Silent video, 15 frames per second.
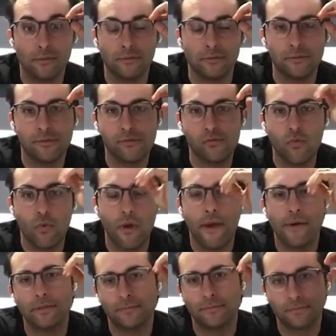I think in
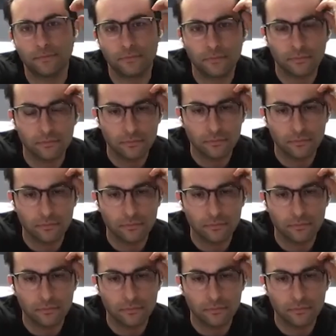stocks it's slightly different,